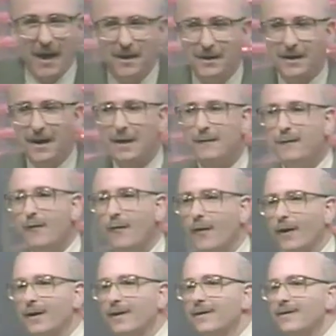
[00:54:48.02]
or you get a
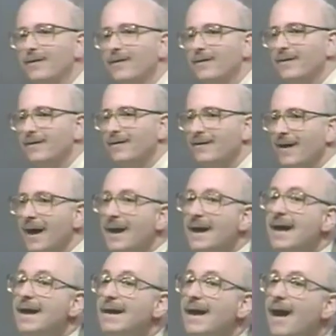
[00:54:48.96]
fork. Okay.
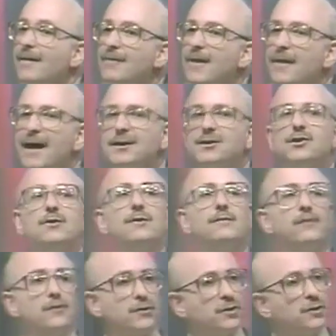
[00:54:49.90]
Now, now, that's
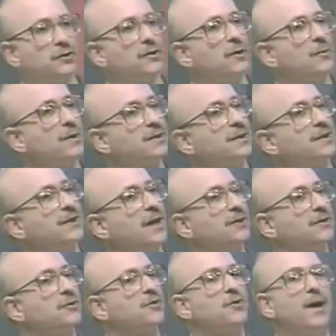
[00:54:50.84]
universal, so risk
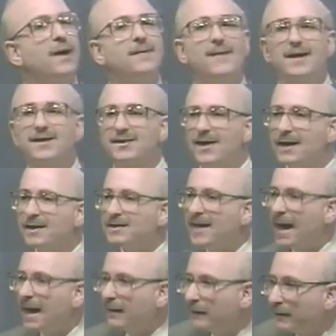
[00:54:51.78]
assessors try to make sense
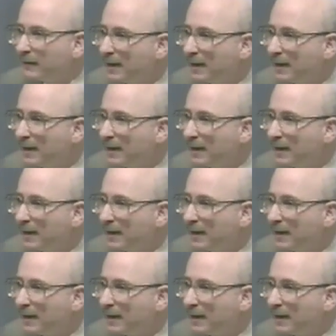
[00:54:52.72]
out of it.